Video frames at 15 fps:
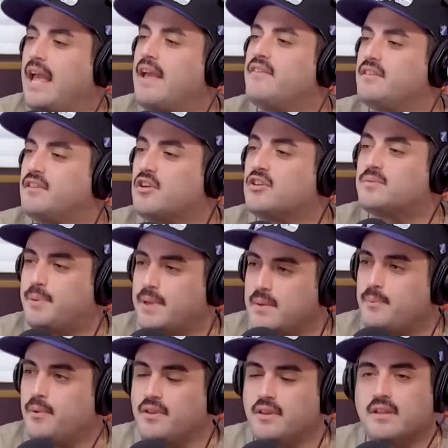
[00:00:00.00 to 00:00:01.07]
It, there's
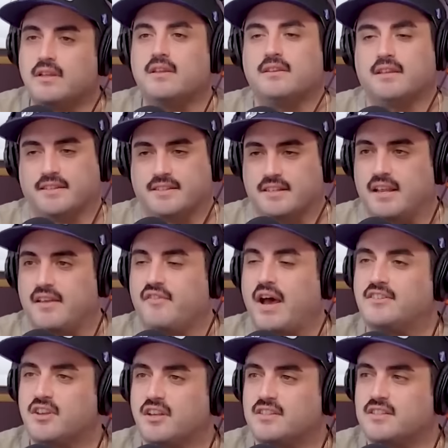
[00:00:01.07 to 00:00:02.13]
people. Listen, if I
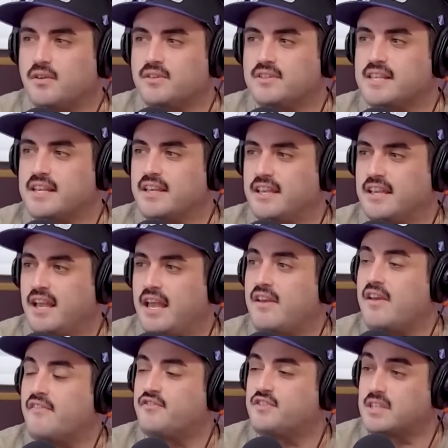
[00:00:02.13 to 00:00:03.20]
saw someone say he,
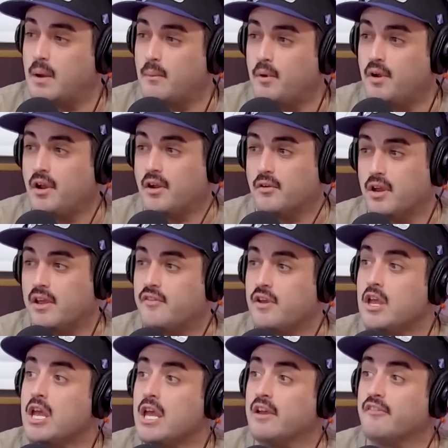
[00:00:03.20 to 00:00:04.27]
if someone on, if
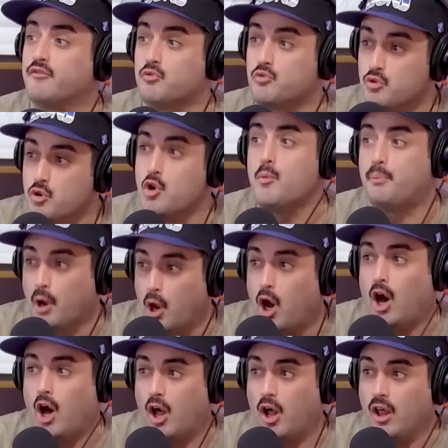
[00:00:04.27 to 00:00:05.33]
if
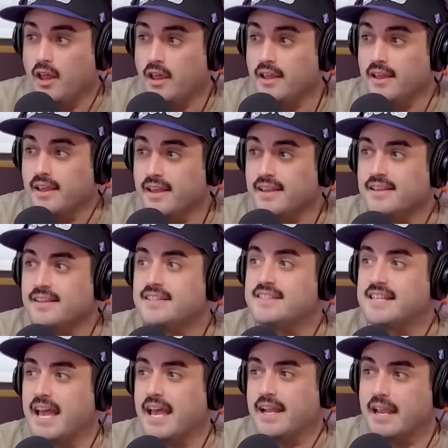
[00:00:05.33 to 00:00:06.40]
RuPaul
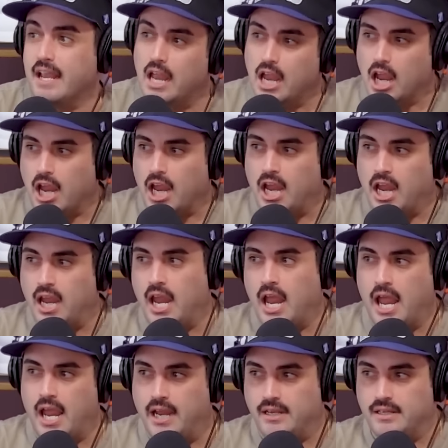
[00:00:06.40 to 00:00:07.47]
said he
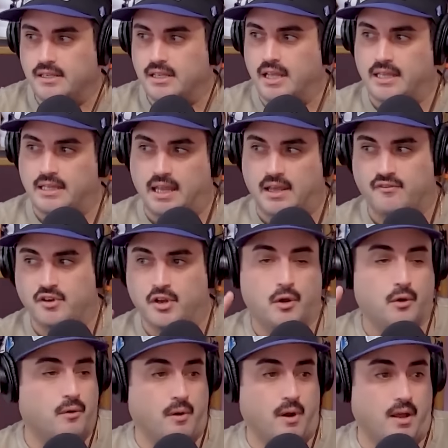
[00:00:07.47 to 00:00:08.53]
ate and left no
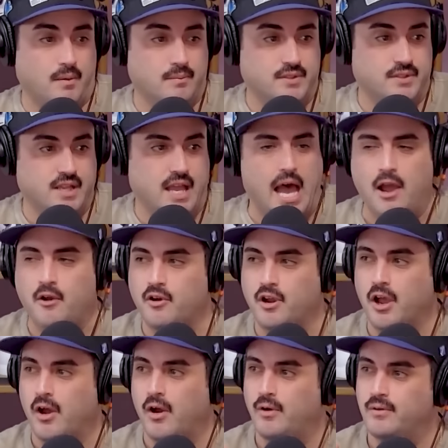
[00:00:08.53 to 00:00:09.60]
crumbs, I would
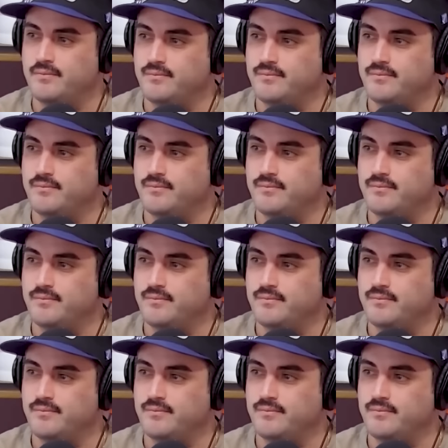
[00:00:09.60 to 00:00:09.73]
go,